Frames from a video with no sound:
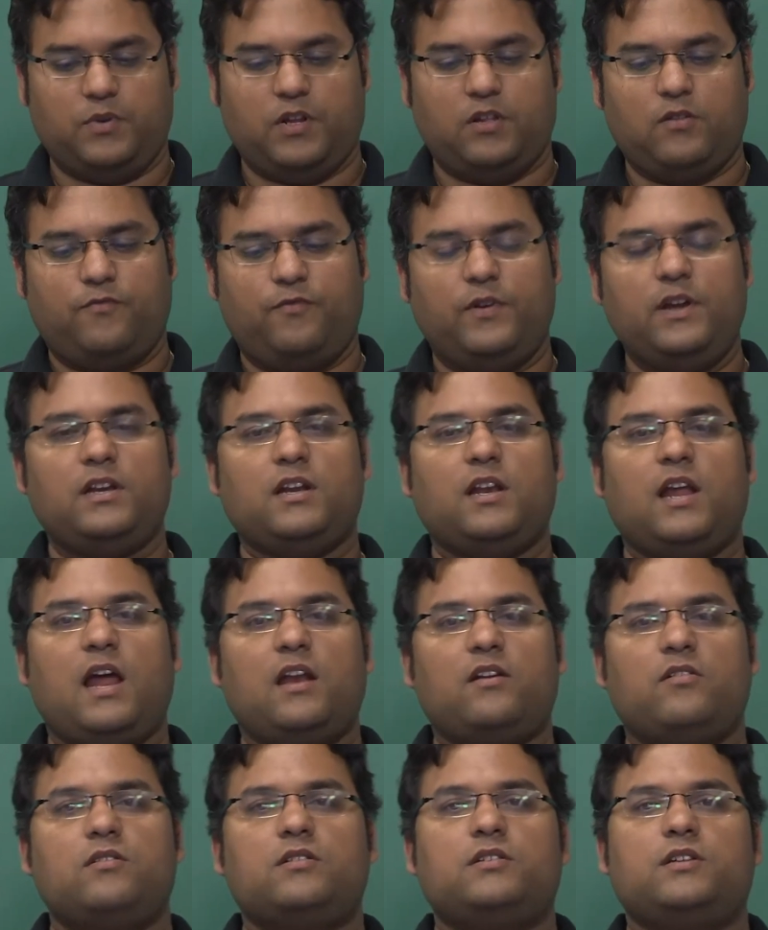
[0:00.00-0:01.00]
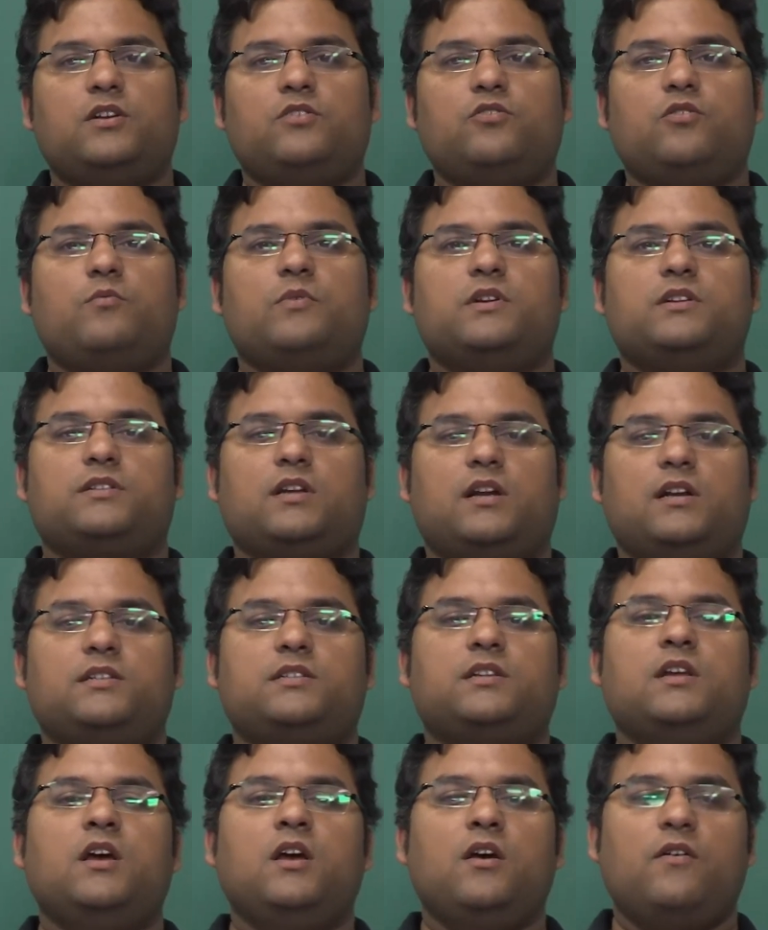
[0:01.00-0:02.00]
Now the fetal alcohol syndrome
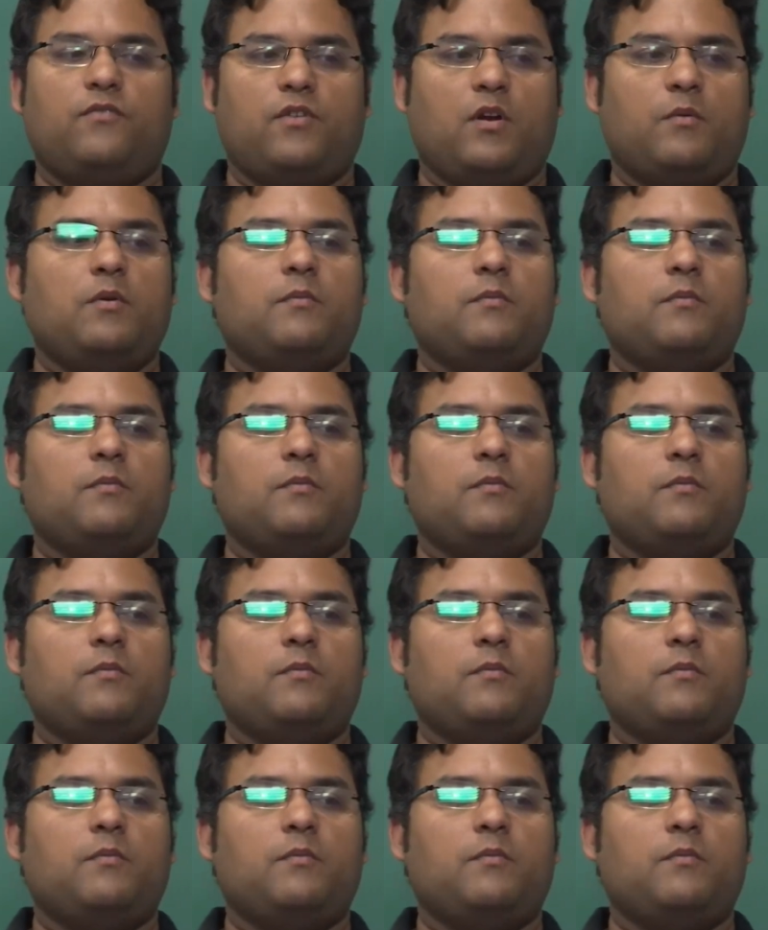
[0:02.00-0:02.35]
results from a